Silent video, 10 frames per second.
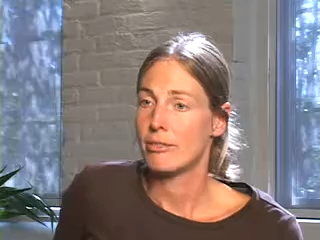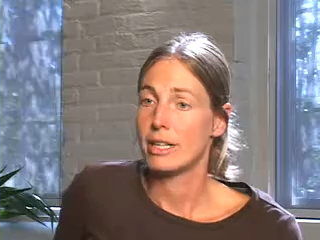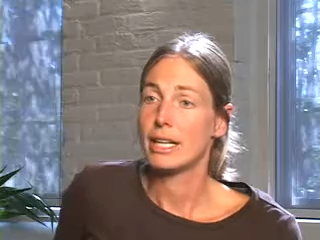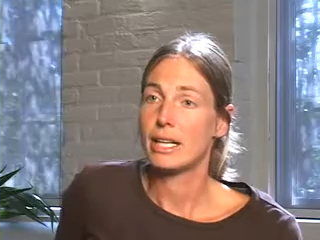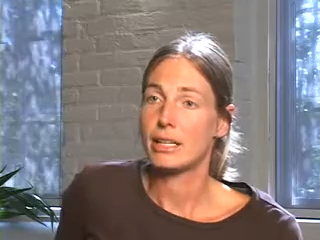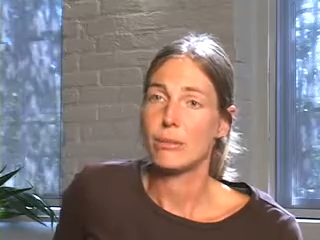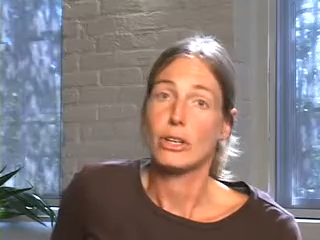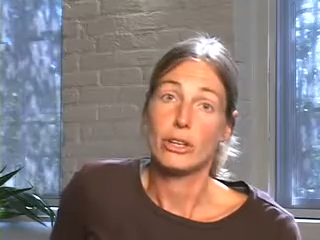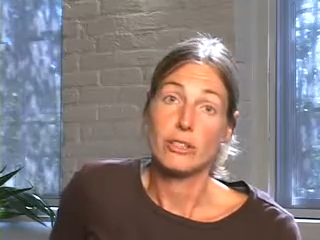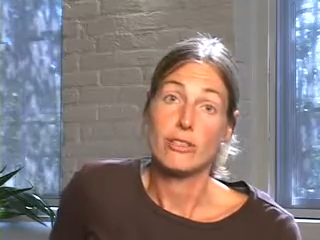feline
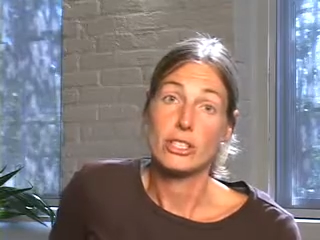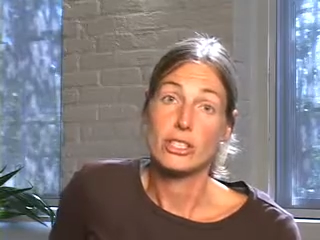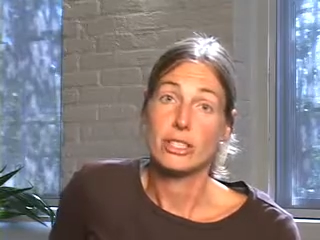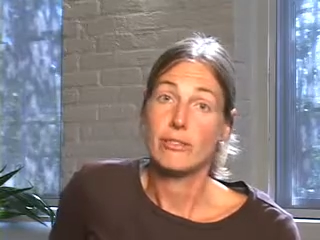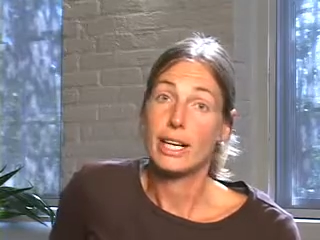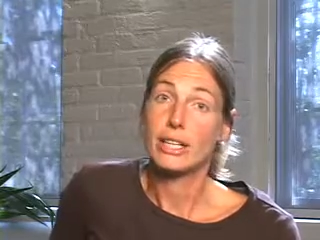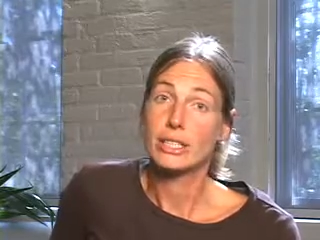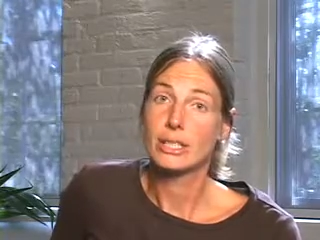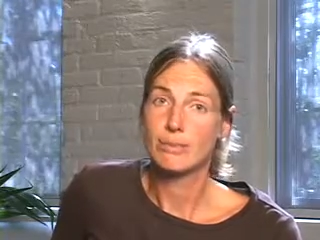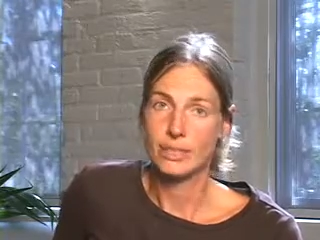immunodeficiency
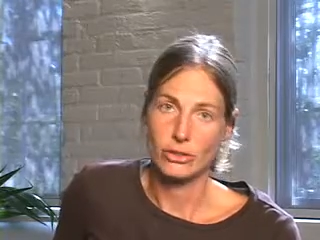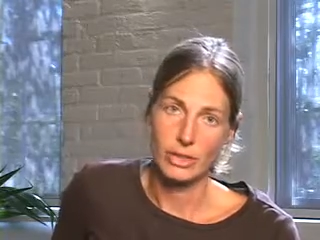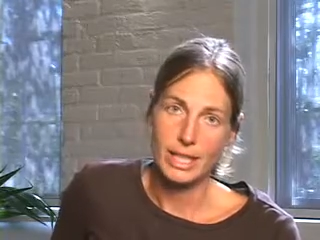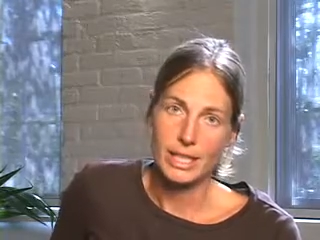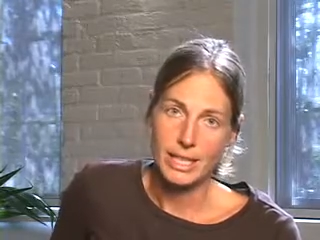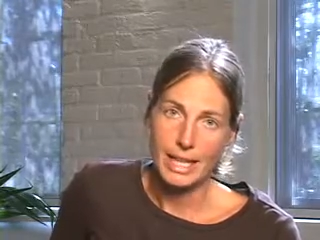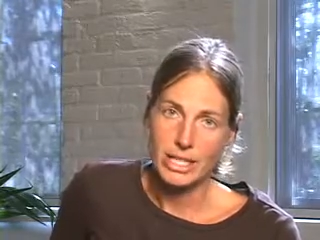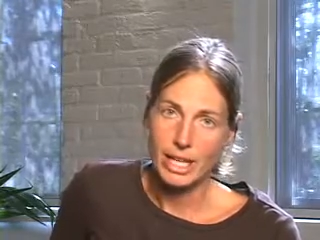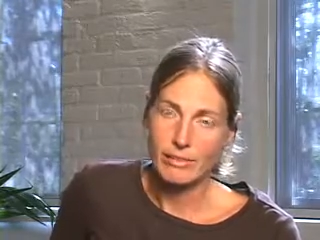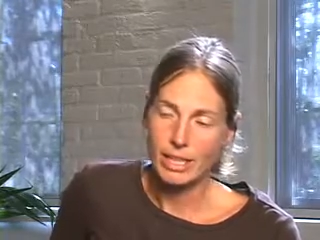virus. It's related
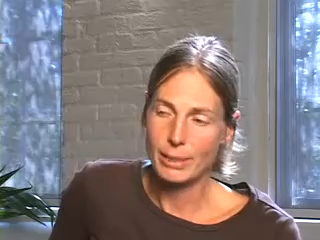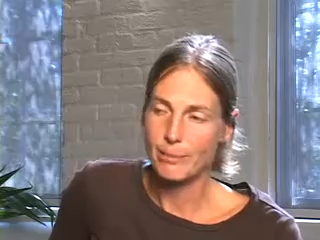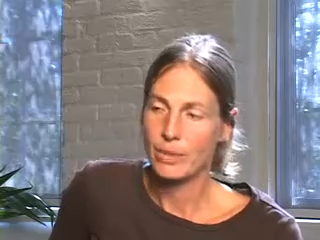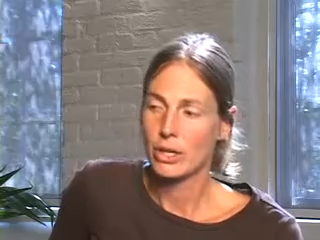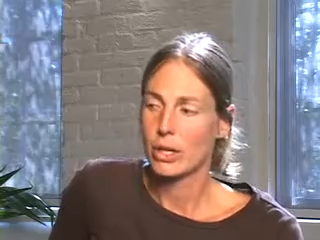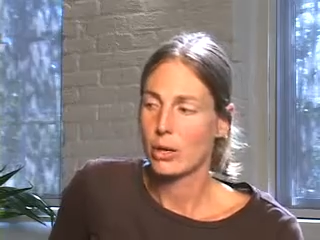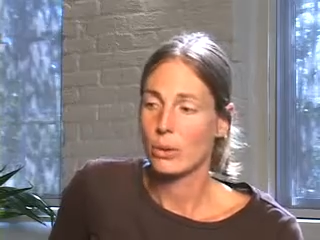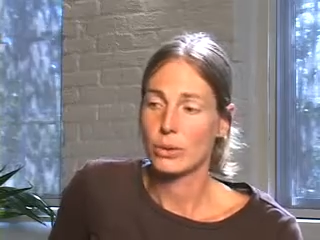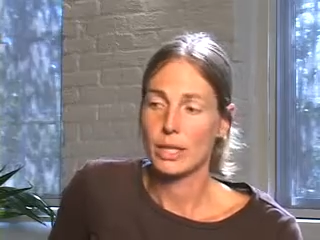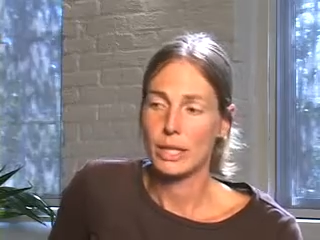to HIV,
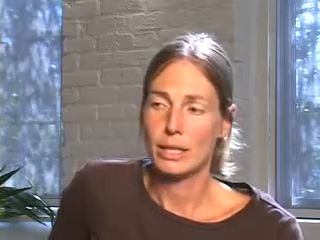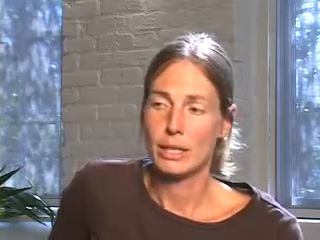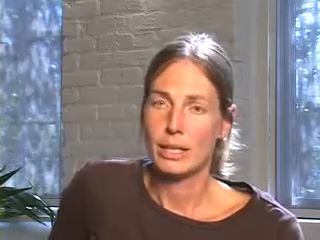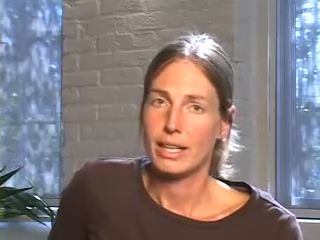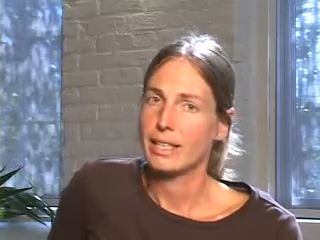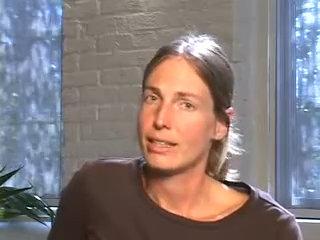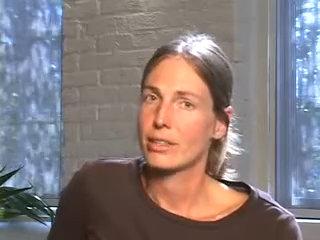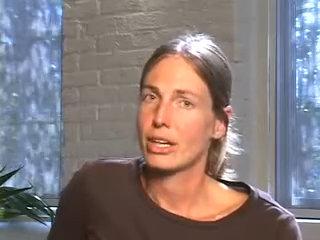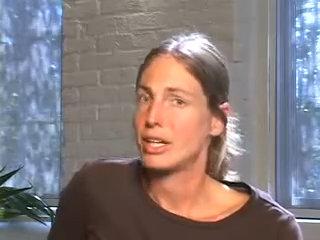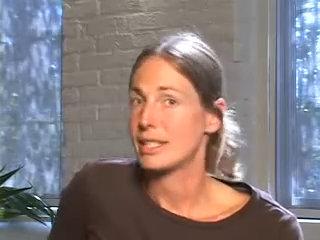only it
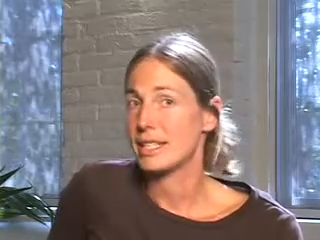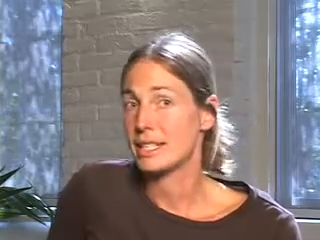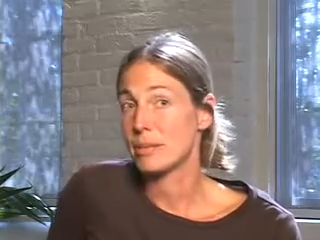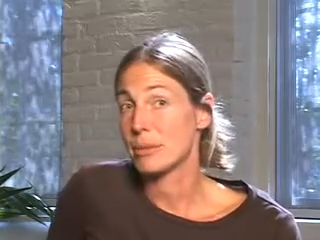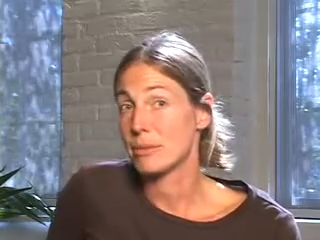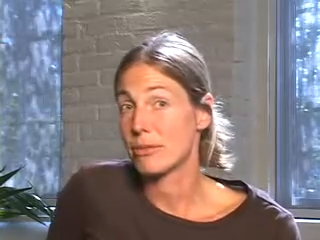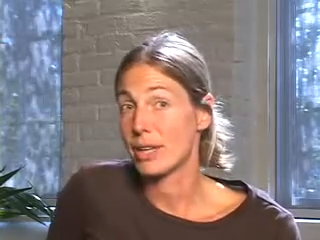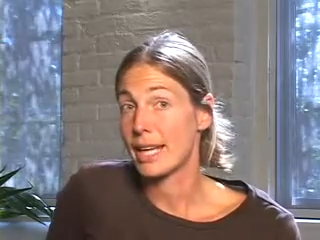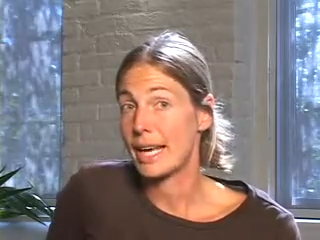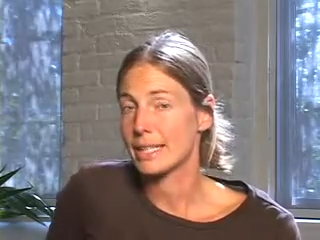doesn't cause any symptoms for
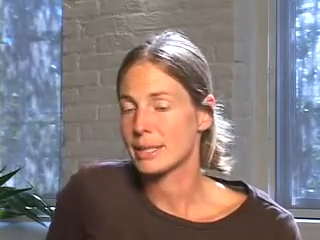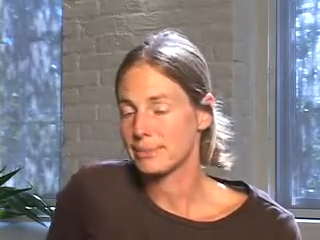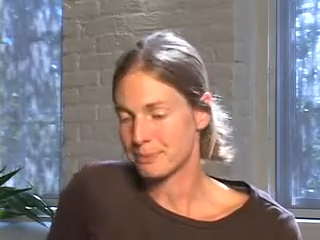the cats.